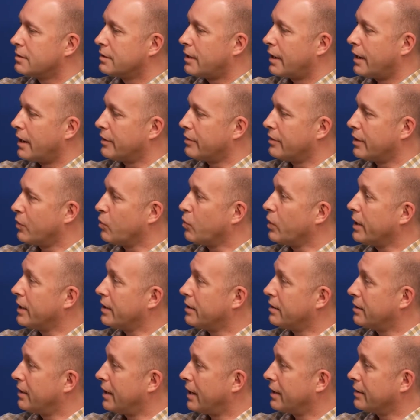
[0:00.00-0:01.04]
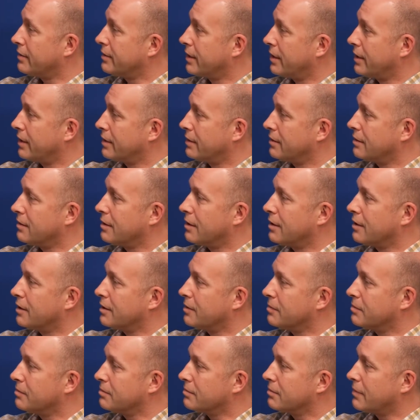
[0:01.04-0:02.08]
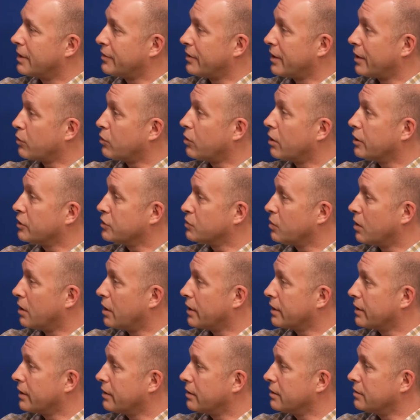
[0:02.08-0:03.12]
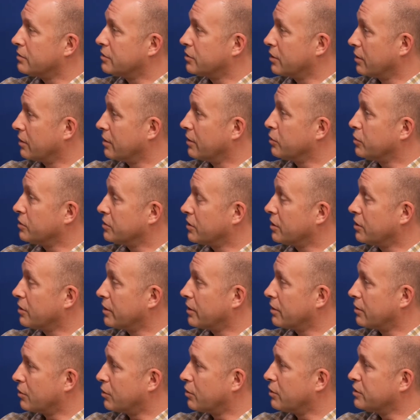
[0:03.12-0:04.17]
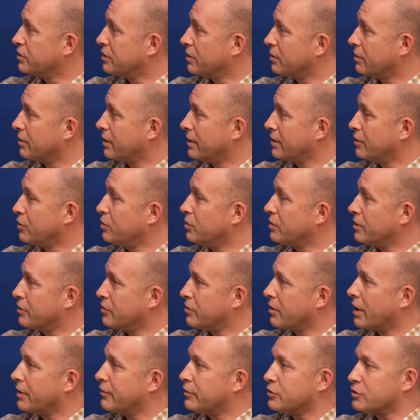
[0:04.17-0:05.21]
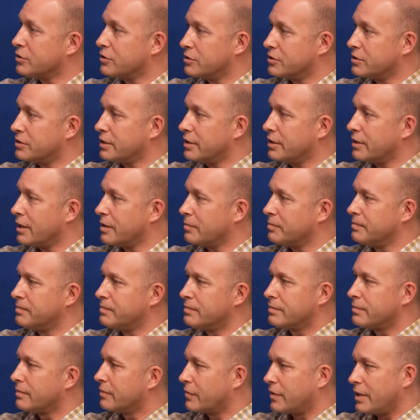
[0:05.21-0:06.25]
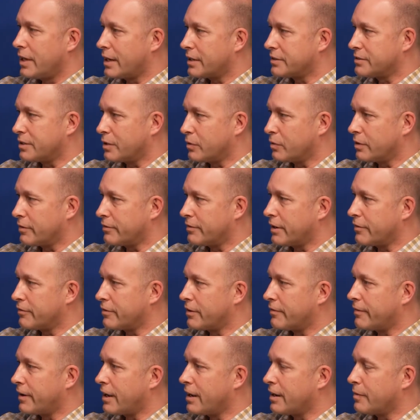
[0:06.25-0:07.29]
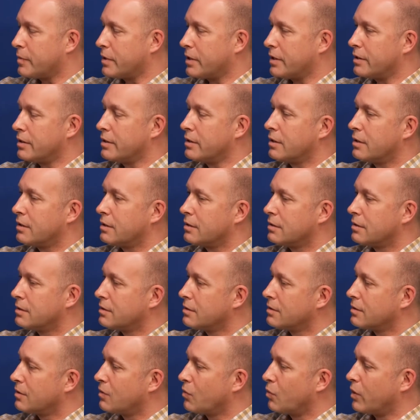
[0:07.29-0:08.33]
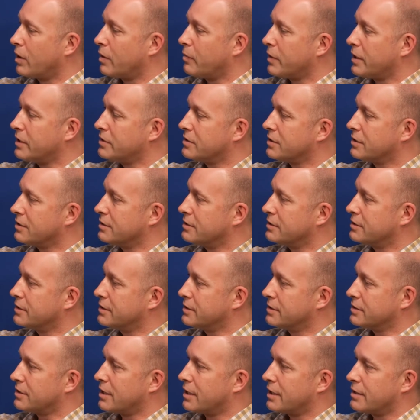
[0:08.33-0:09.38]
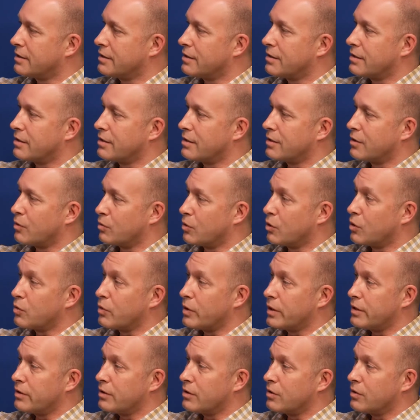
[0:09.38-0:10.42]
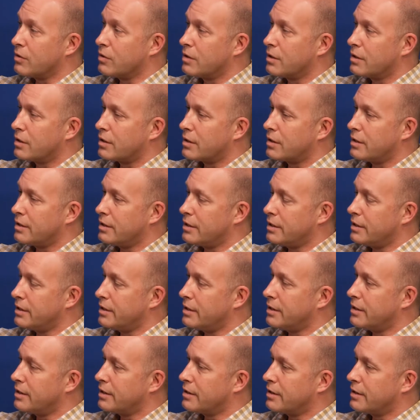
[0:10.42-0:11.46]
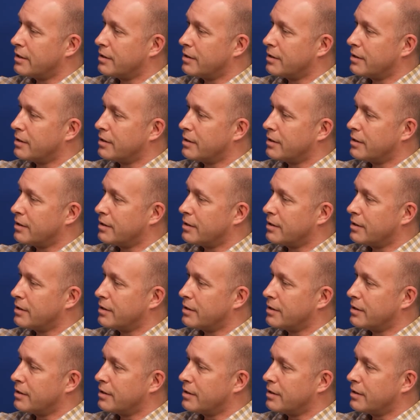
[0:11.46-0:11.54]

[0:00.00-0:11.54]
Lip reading: Had they waited at that crosswalk until it was clear or until they knew the drivers could see them, the accident would have never have happened. When a bicyclist is on the roadway, though, the